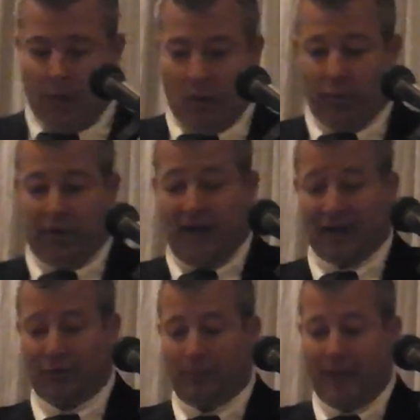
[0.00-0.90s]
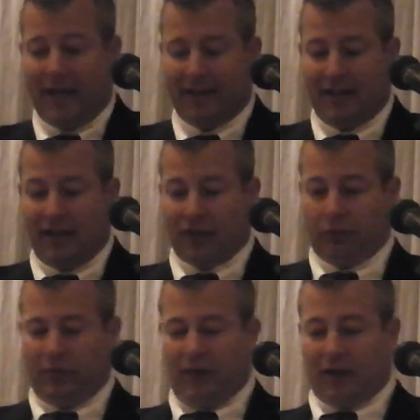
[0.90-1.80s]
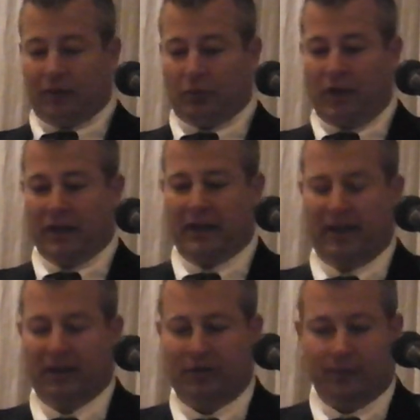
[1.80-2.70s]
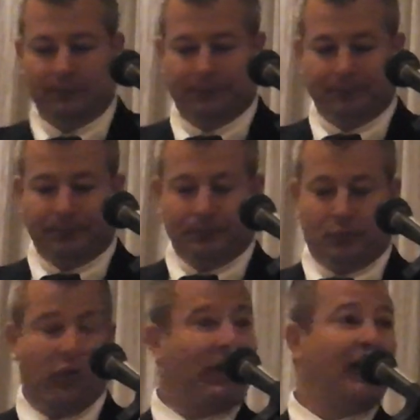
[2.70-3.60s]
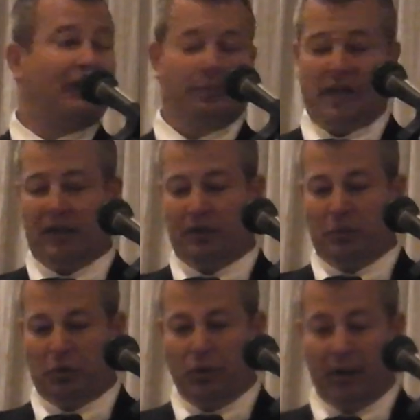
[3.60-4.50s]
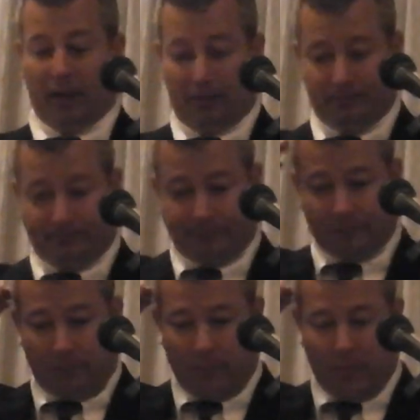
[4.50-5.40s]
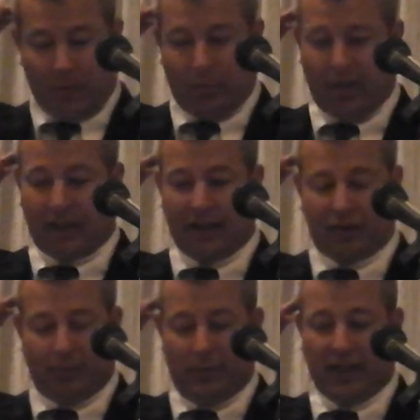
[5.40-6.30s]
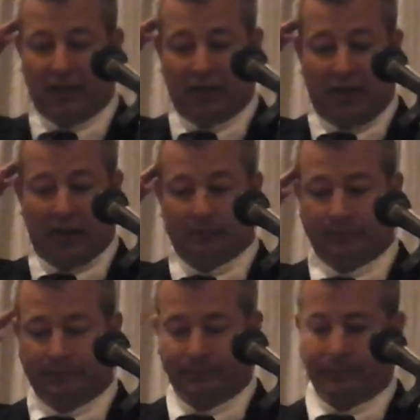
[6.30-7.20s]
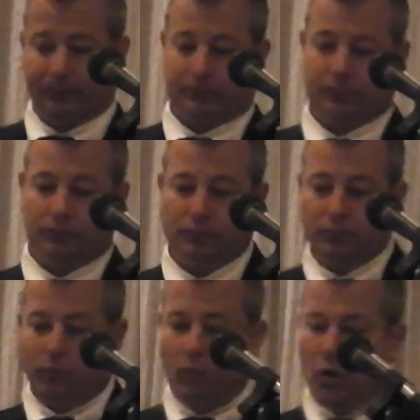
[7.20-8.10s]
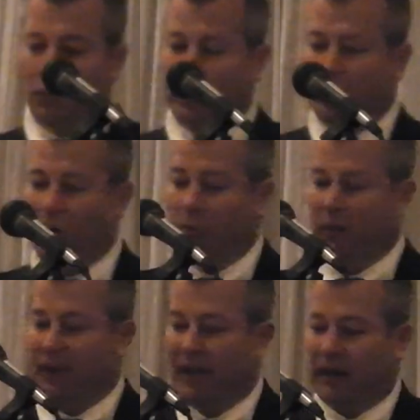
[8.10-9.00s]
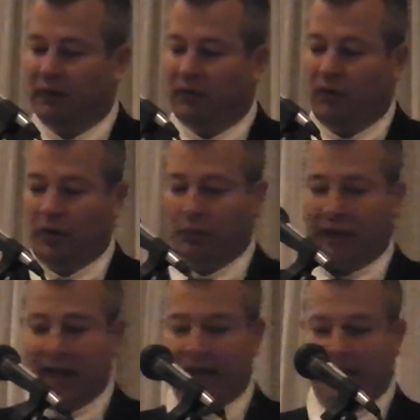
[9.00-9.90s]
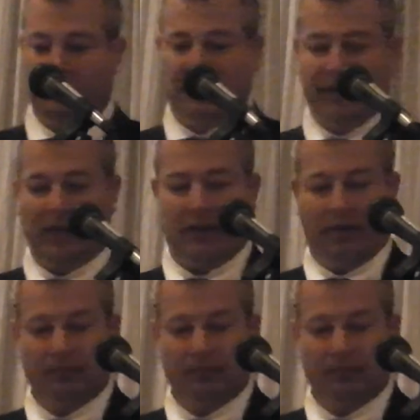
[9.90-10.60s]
We've had some bad days, we've had some great days. We've had some days in between. But I guess the biggest thing we could all be thankful for is we had them together.